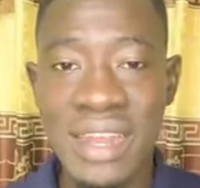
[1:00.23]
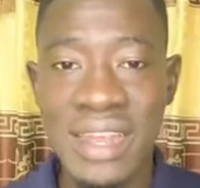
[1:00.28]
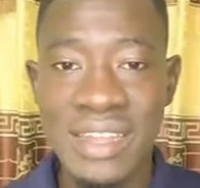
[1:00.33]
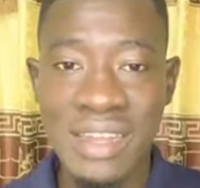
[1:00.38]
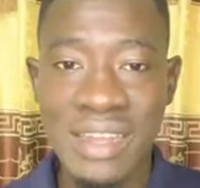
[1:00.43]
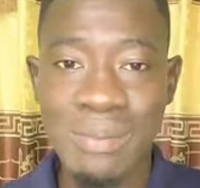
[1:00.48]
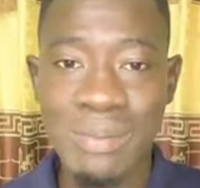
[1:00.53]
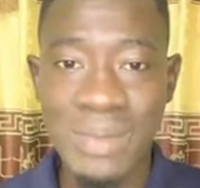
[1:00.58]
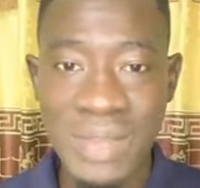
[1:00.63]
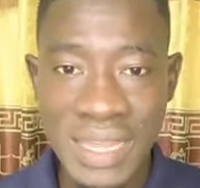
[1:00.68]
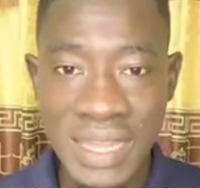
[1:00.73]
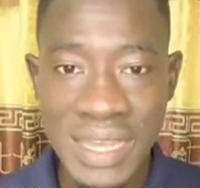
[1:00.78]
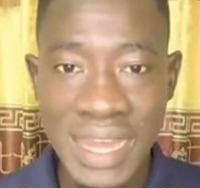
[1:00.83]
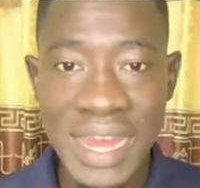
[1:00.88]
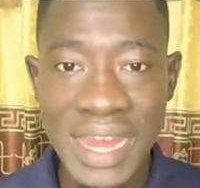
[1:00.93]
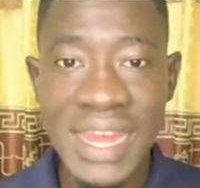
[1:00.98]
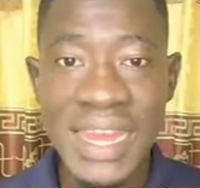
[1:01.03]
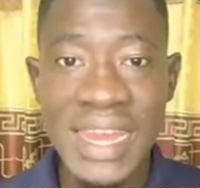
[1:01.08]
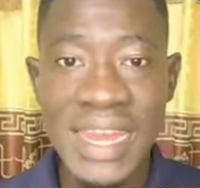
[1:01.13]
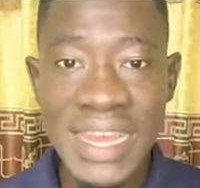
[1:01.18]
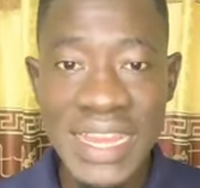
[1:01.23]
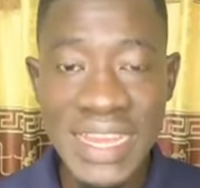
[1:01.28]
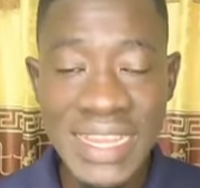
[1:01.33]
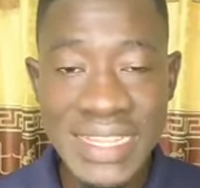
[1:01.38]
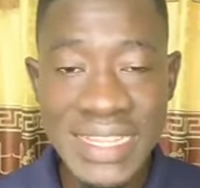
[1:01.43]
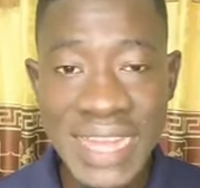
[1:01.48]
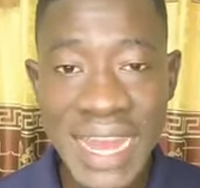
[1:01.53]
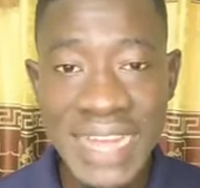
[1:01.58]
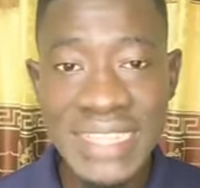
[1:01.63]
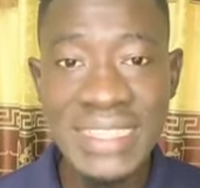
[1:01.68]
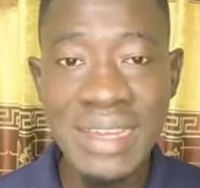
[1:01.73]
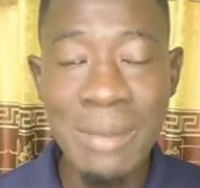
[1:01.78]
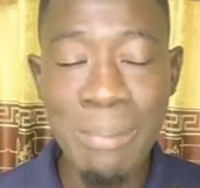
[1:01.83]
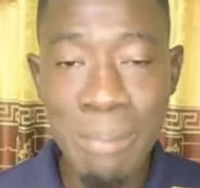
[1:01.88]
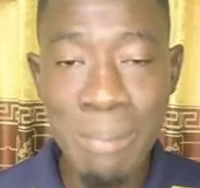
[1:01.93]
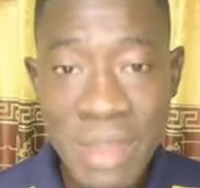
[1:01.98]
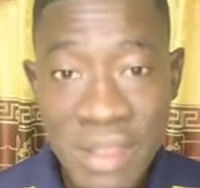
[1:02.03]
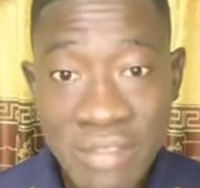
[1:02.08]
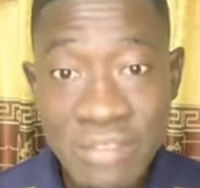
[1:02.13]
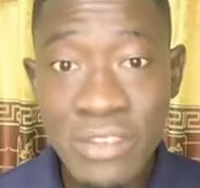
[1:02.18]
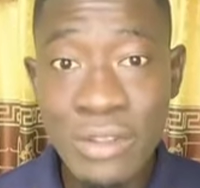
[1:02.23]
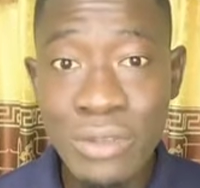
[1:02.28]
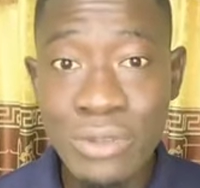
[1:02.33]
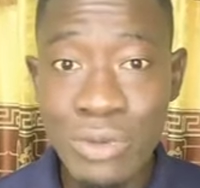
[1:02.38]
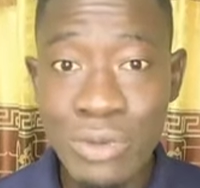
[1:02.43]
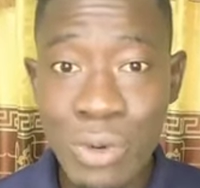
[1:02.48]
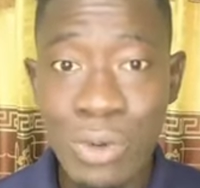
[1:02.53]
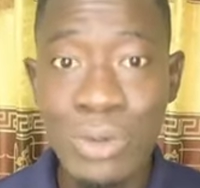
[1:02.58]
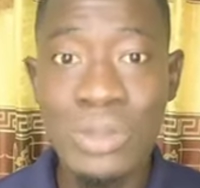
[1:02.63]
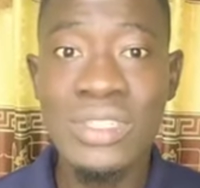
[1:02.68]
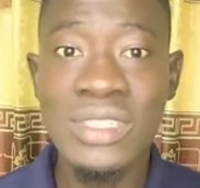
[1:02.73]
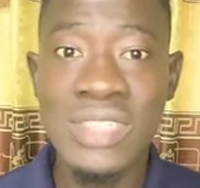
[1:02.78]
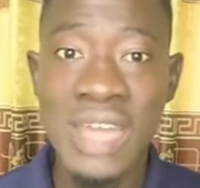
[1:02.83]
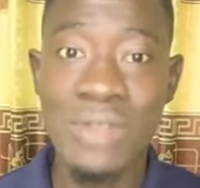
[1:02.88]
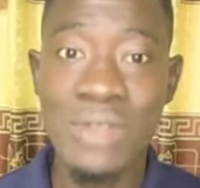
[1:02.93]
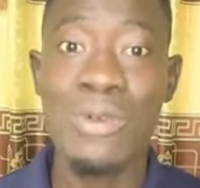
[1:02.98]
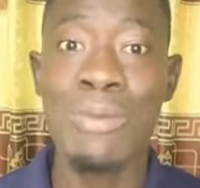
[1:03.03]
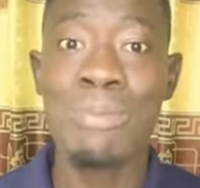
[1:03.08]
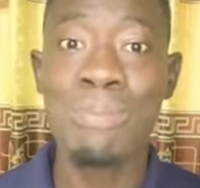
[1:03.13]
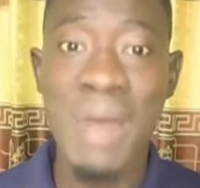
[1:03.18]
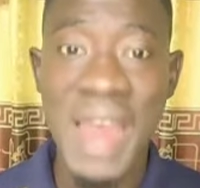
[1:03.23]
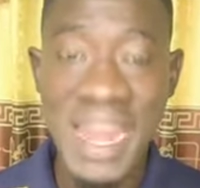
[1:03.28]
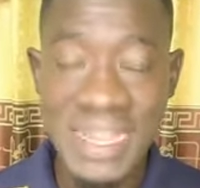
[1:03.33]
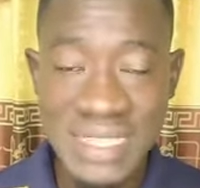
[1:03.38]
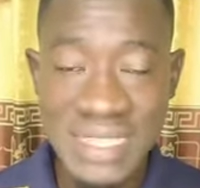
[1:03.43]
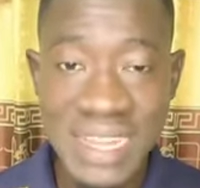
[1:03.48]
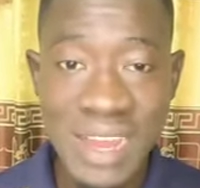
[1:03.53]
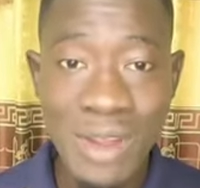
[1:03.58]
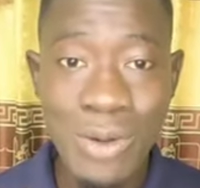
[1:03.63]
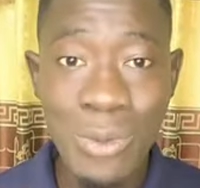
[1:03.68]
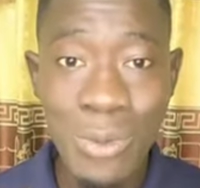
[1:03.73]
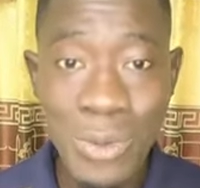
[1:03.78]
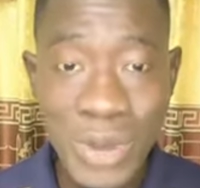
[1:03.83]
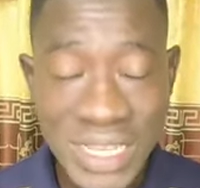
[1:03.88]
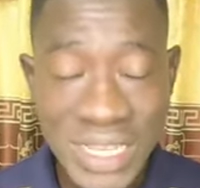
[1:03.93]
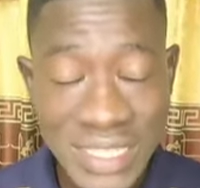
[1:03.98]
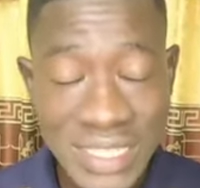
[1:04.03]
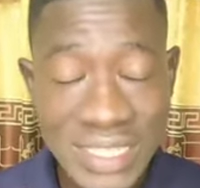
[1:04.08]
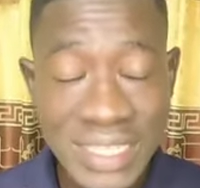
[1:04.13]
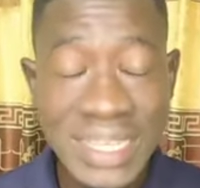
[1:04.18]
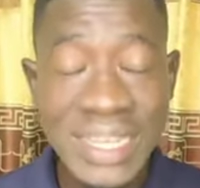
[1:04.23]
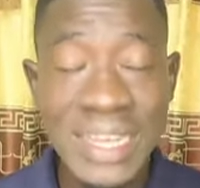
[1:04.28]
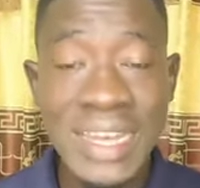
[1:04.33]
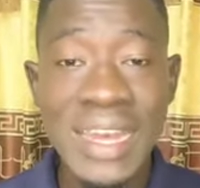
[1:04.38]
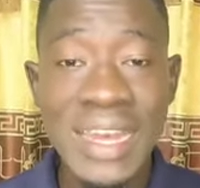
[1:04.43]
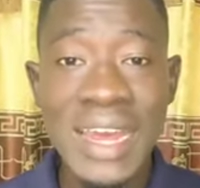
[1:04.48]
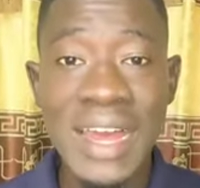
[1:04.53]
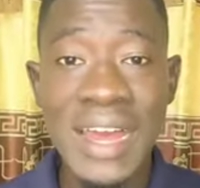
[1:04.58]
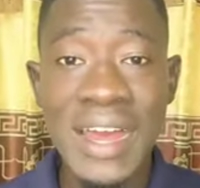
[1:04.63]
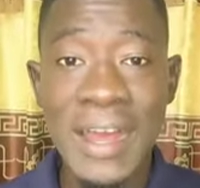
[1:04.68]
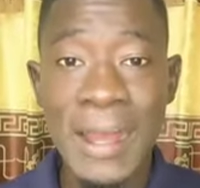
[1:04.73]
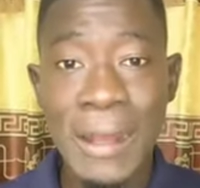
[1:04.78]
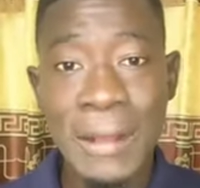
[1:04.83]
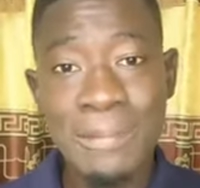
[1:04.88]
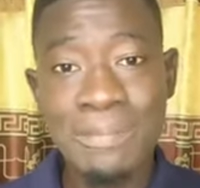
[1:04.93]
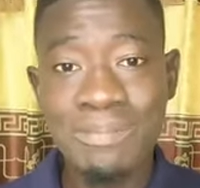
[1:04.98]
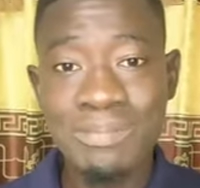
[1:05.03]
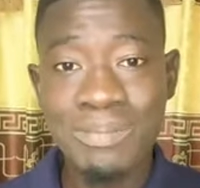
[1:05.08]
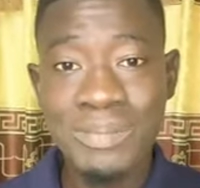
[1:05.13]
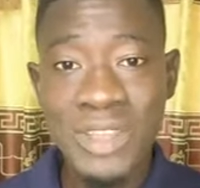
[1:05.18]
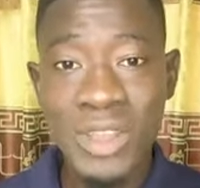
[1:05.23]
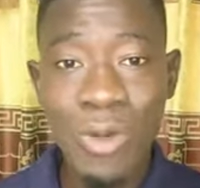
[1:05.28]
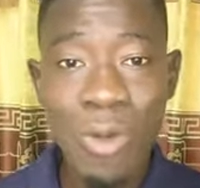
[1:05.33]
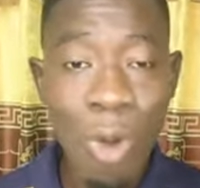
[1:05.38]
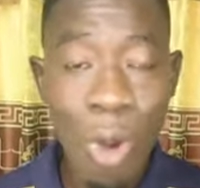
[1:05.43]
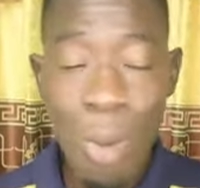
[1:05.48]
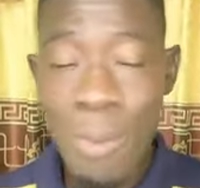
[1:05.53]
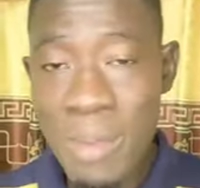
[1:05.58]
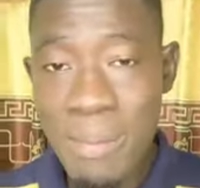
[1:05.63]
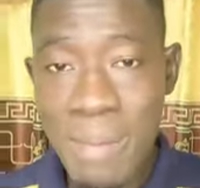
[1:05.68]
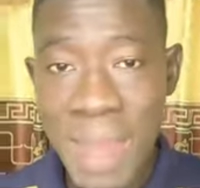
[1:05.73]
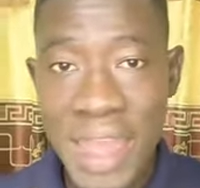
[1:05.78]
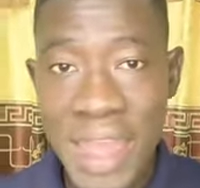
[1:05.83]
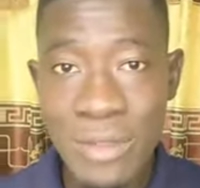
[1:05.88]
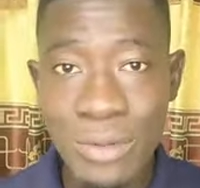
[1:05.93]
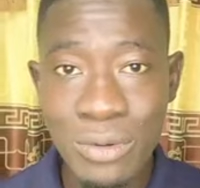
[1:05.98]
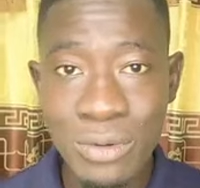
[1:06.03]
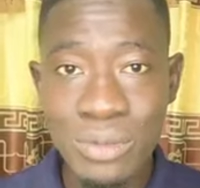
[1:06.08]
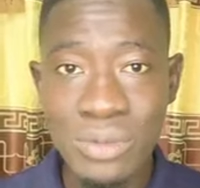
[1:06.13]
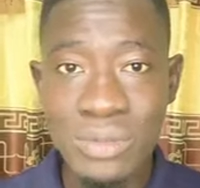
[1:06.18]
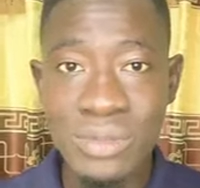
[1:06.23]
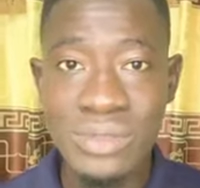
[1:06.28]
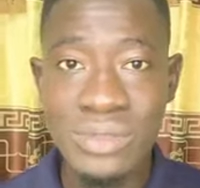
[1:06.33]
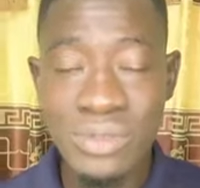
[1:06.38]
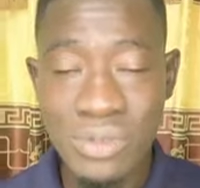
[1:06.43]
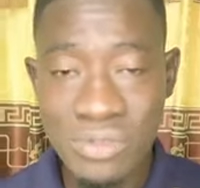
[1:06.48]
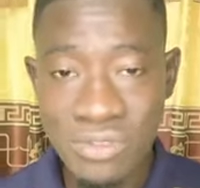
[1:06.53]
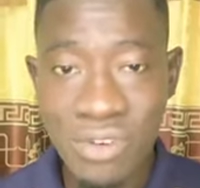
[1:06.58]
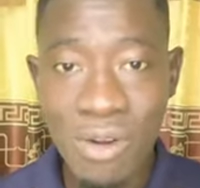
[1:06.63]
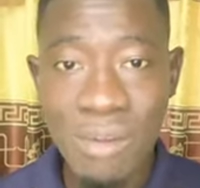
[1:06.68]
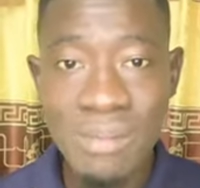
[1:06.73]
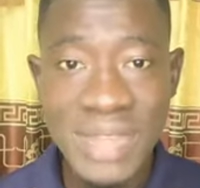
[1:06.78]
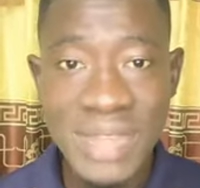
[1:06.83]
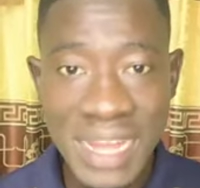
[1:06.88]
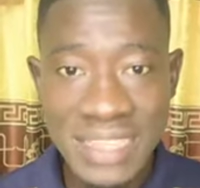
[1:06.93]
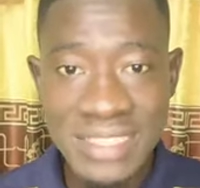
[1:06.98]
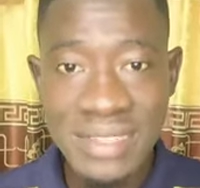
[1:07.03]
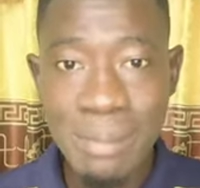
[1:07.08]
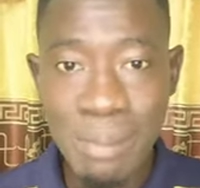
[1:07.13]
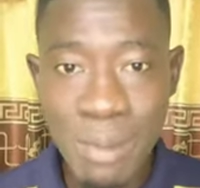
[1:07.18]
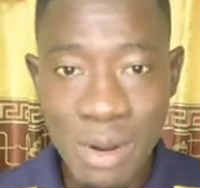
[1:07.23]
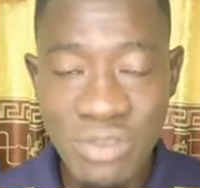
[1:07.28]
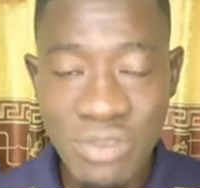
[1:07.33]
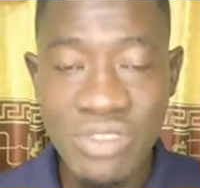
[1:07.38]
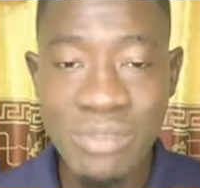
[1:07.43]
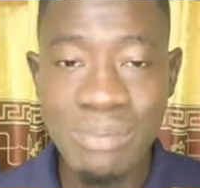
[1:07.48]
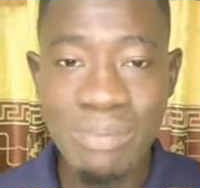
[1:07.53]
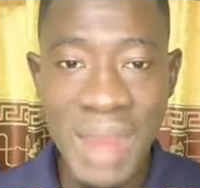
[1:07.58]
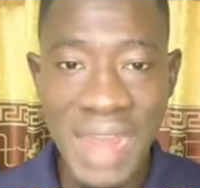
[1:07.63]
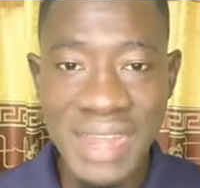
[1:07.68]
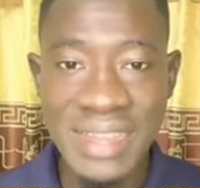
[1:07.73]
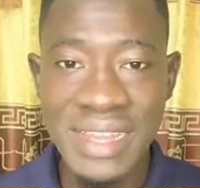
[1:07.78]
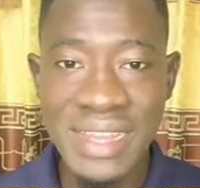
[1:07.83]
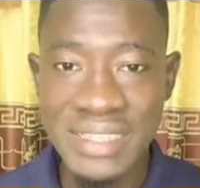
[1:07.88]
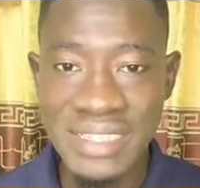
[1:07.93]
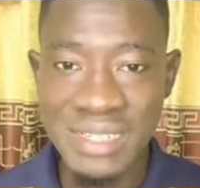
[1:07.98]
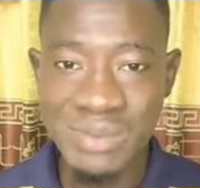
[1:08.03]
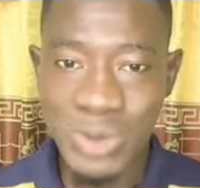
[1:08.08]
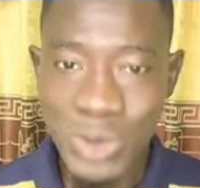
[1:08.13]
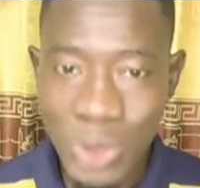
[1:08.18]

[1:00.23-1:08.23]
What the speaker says: United player in that midfield role that will partner with Kobbie Mainoo to form that midfield partnership.